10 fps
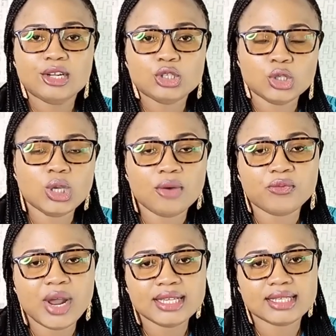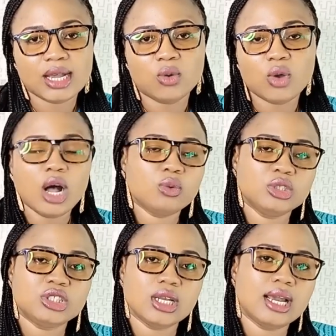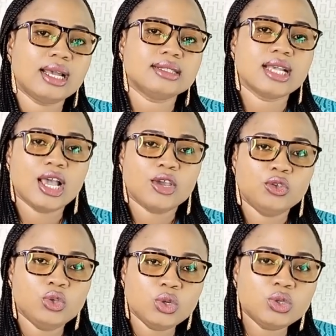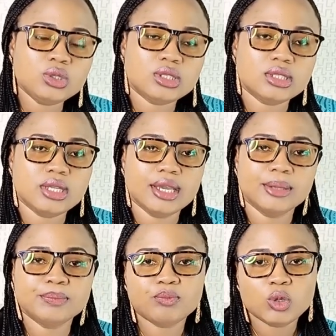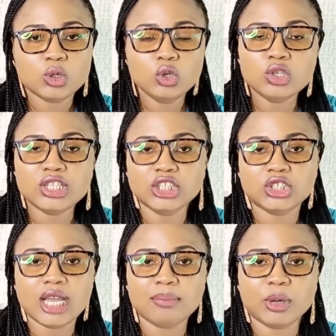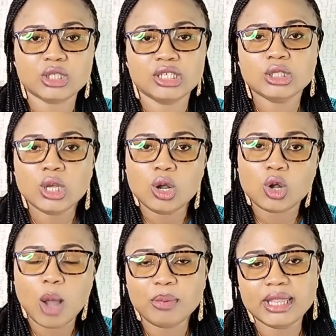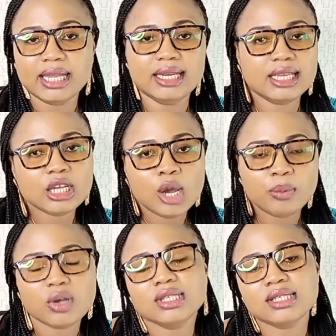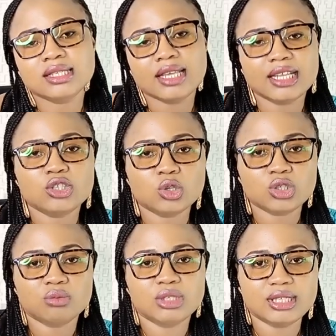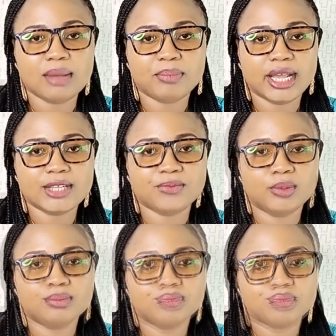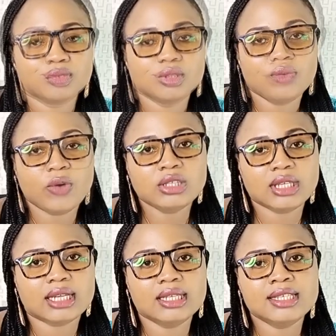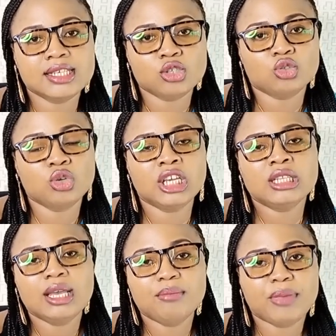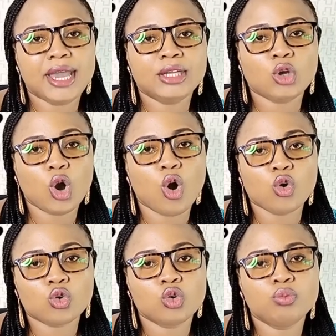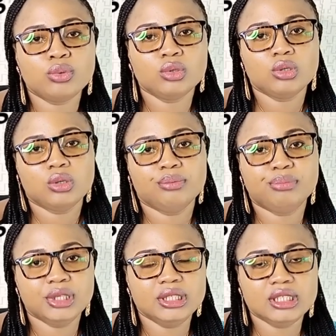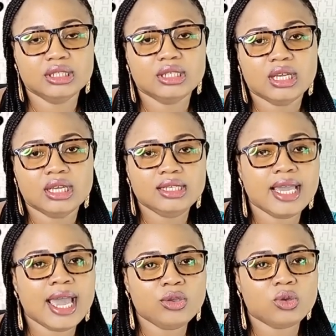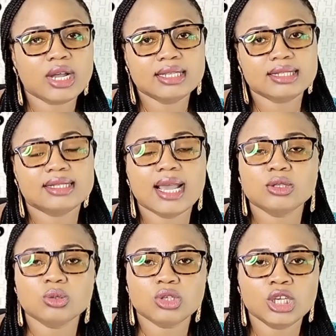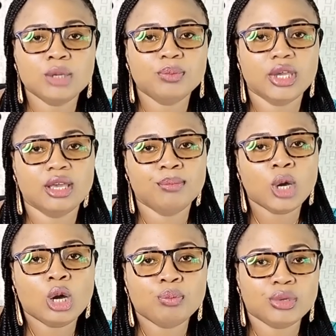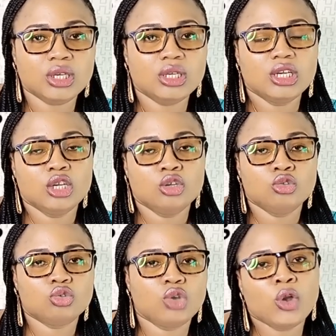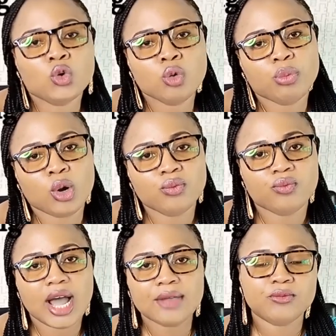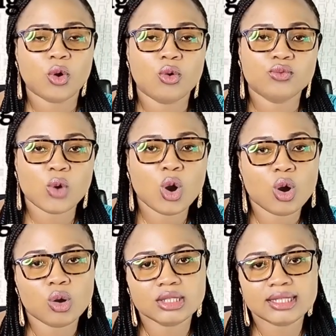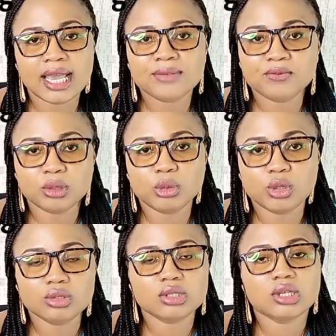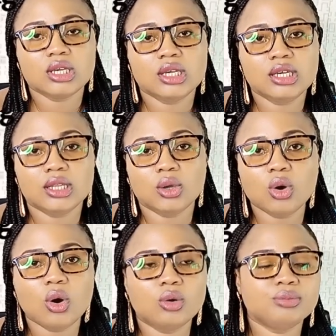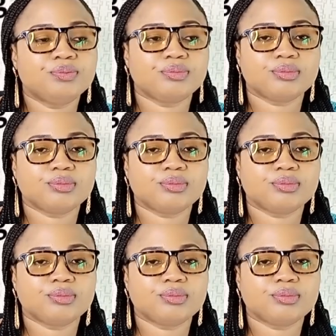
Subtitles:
to your friends and well-wishers. Use the share button, copy the link, post it in any social media platform. The fourth technique is doing pen or group breeding. Here, you can decide to keep a male pig to a group of 5 or 4 or 10 females in a hall.